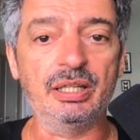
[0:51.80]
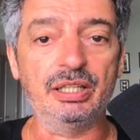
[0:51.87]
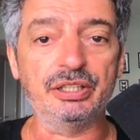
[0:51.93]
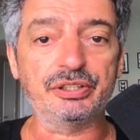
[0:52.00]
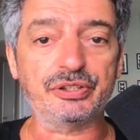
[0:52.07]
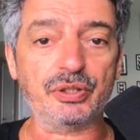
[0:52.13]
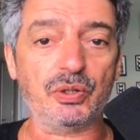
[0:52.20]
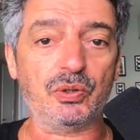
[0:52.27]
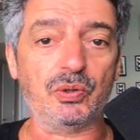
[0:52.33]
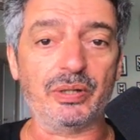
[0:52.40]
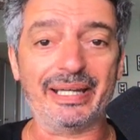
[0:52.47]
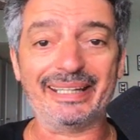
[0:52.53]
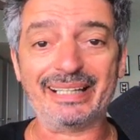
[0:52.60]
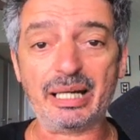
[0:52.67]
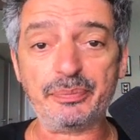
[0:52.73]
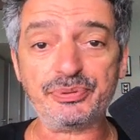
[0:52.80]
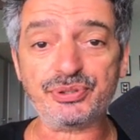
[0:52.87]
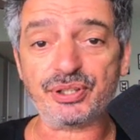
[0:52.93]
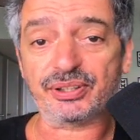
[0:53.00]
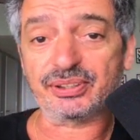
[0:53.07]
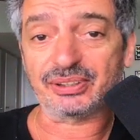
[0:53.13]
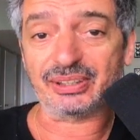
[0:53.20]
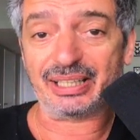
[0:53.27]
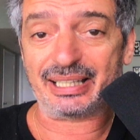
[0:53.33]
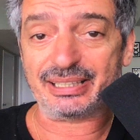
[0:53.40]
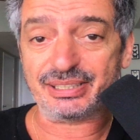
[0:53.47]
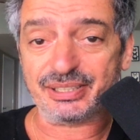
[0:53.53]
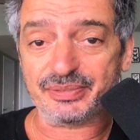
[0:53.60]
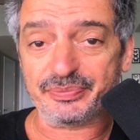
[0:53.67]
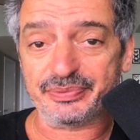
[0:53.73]
So, an abstract
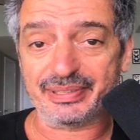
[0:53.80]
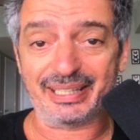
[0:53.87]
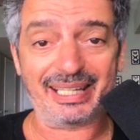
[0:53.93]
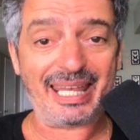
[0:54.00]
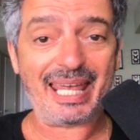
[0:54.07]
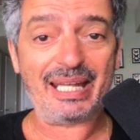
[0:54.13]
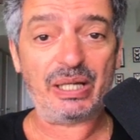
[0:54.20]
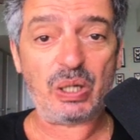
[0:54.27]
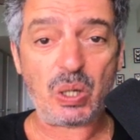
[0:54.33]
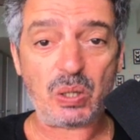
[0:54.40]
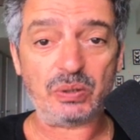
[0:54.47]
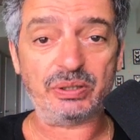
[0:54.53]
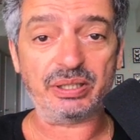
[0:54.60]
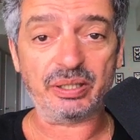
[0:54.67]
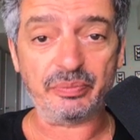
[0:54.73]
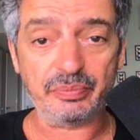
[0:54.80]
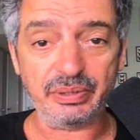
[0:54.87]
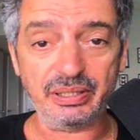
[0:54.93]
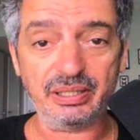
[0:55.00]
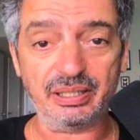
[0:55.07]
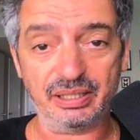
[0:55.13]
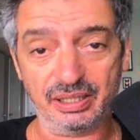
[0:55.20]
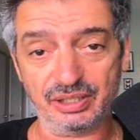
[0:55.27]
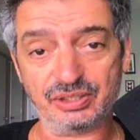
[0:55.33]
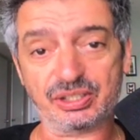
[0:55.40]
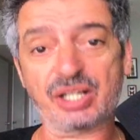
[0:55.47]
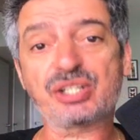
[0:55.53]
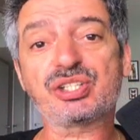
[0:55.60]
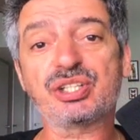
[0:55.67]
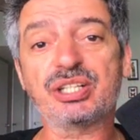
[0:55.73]
class cannot be
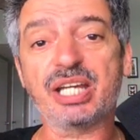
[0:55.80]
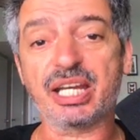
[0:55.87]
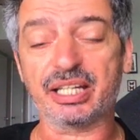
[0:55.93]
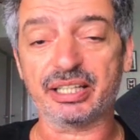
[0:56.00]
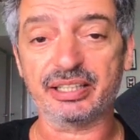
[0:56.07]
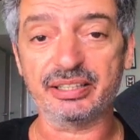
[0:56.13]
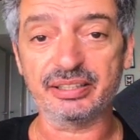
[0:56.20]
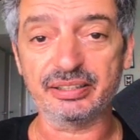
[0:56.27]
instantiated.